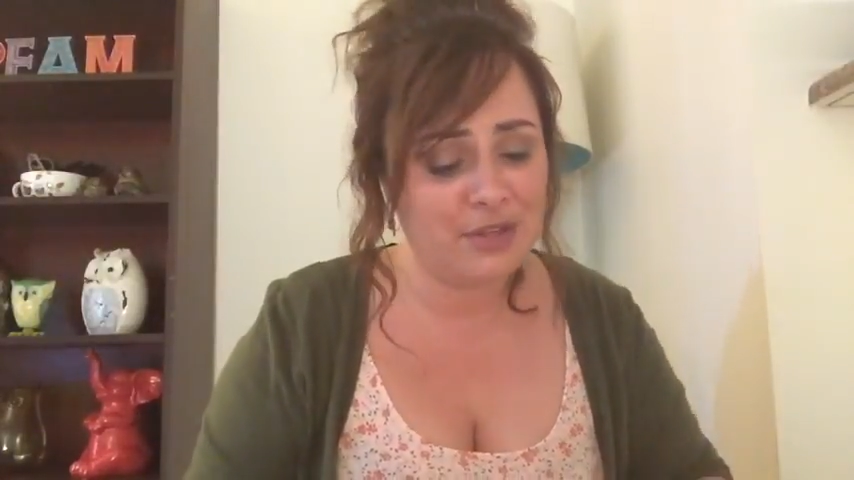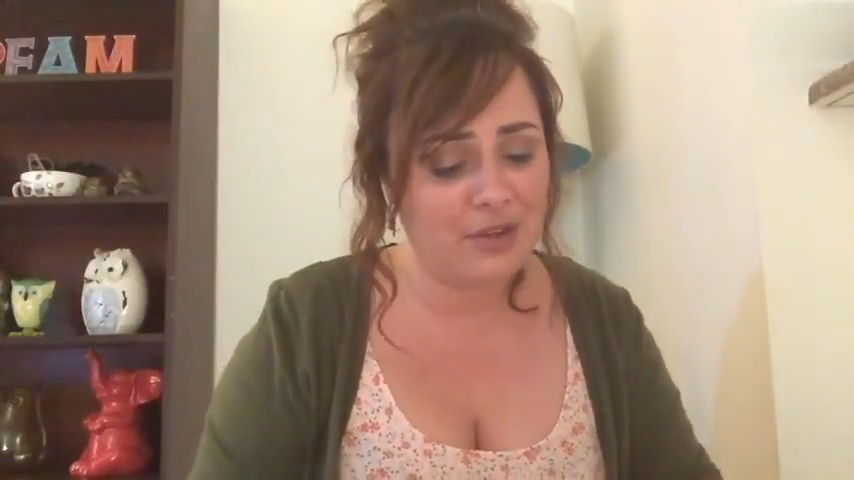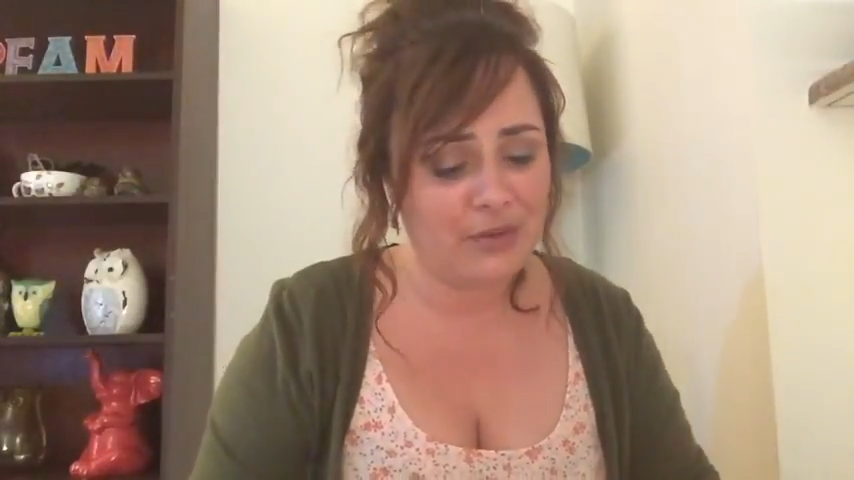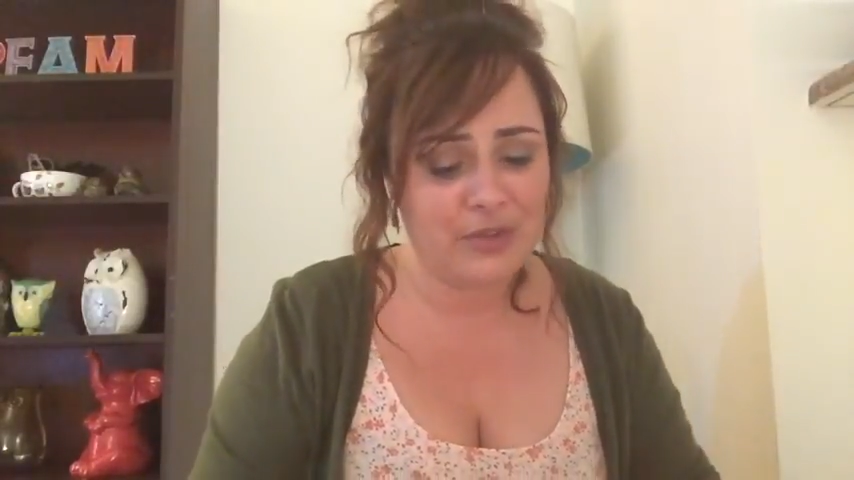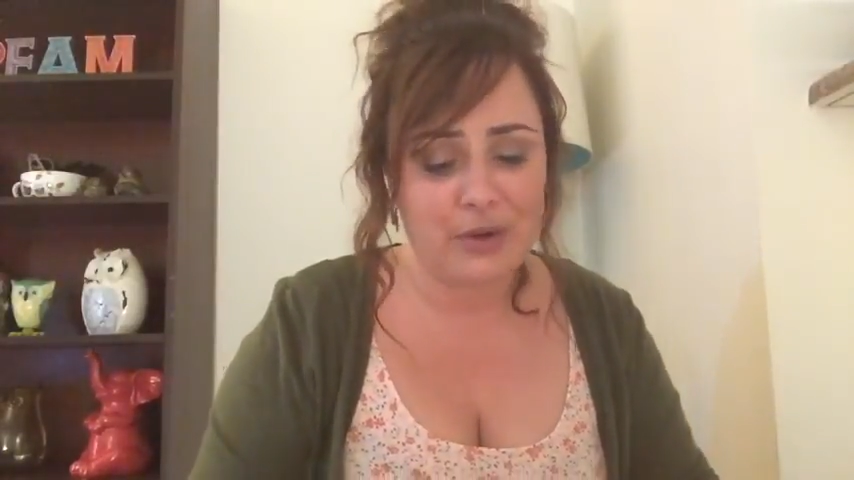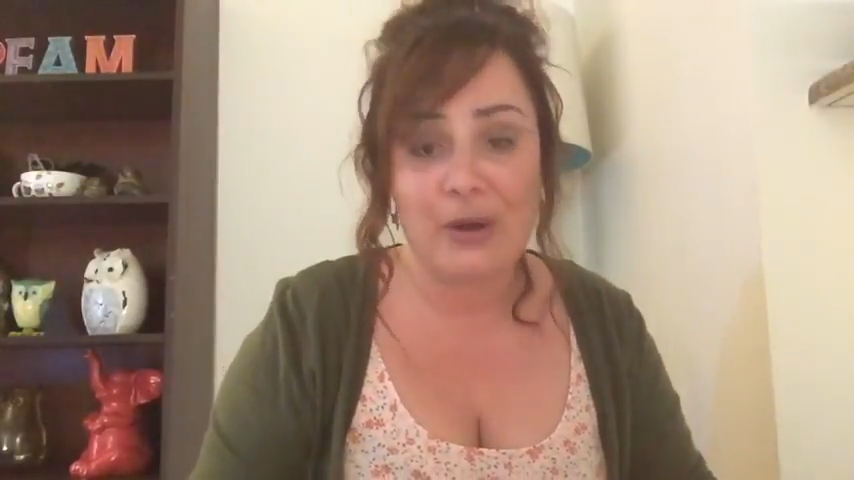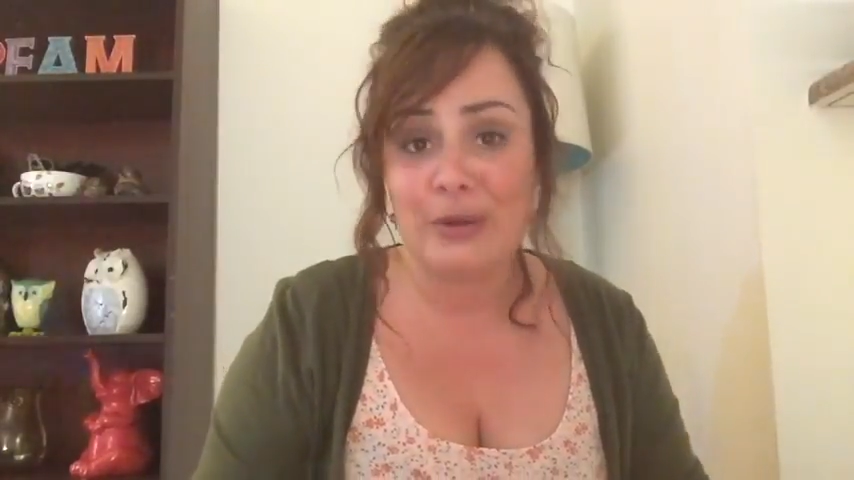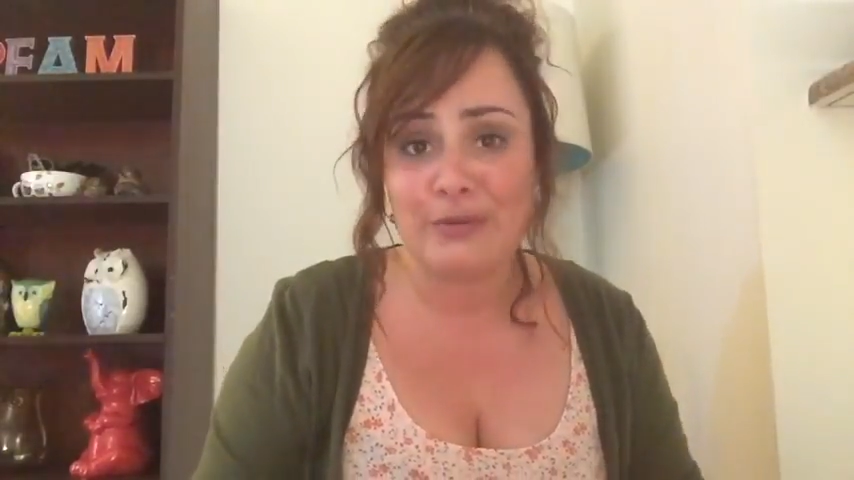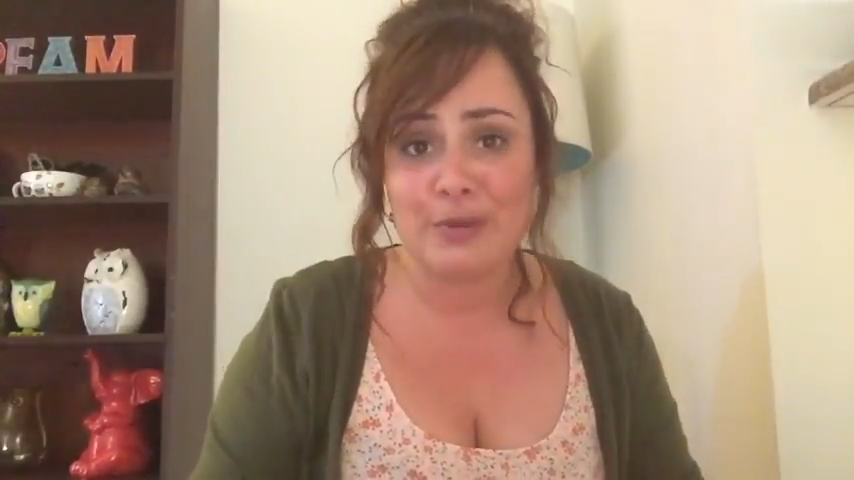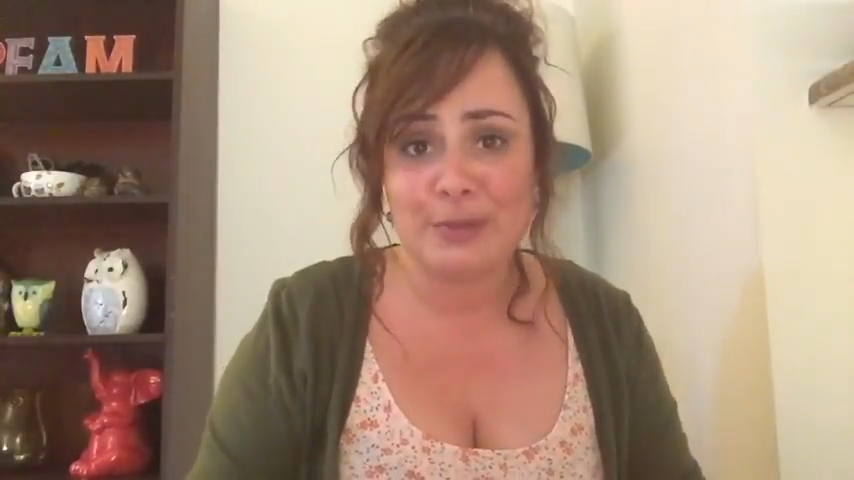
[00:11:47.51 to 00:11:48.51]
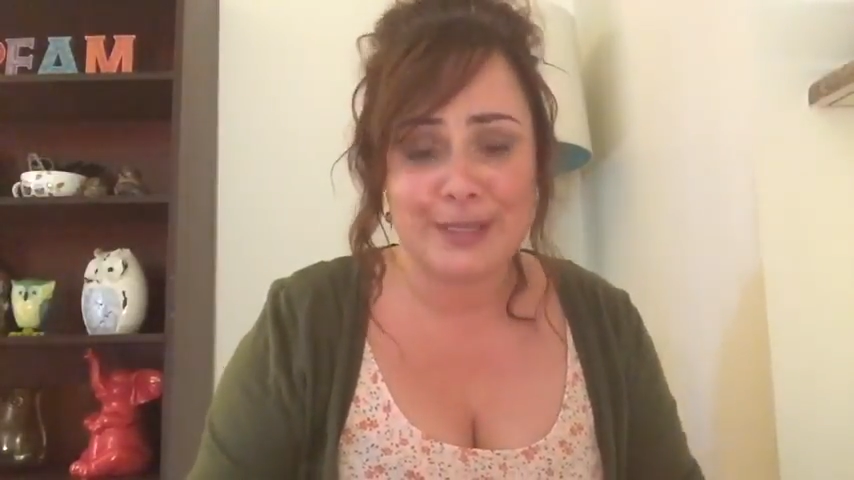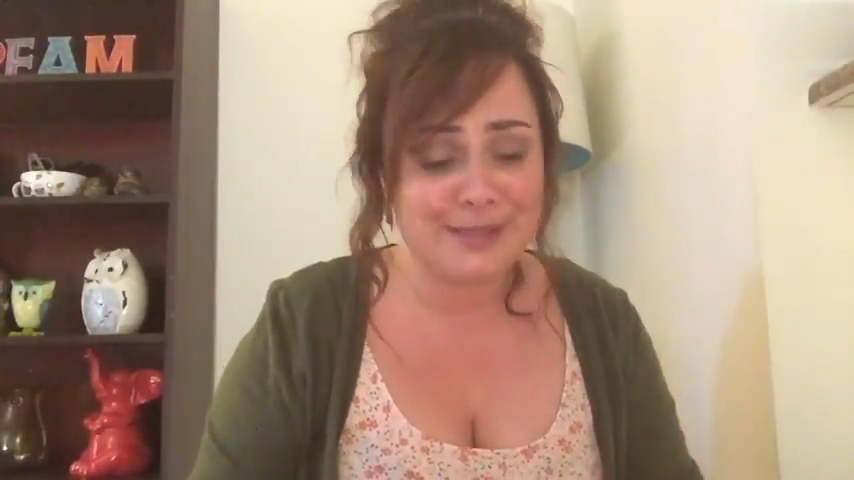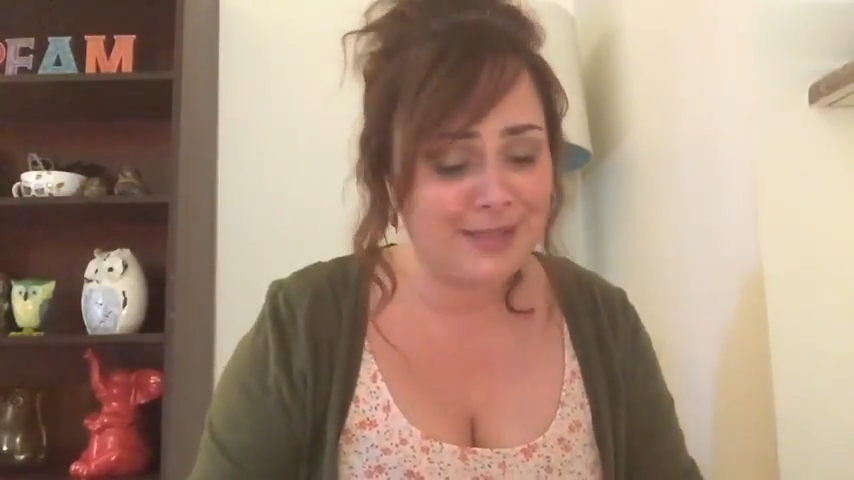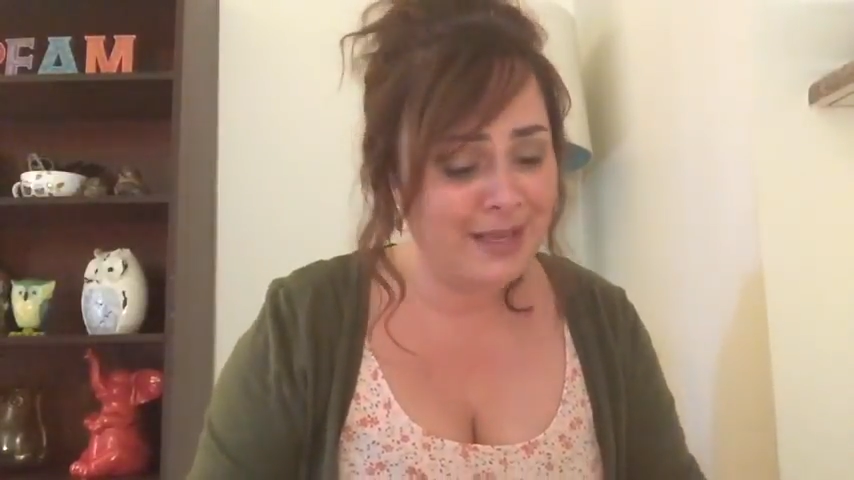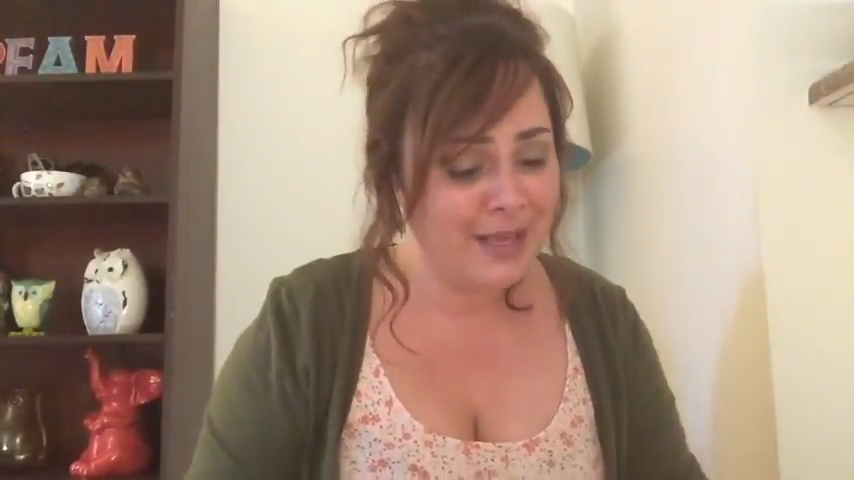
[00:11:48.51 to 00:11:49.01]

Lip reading: You know, they're all over the place.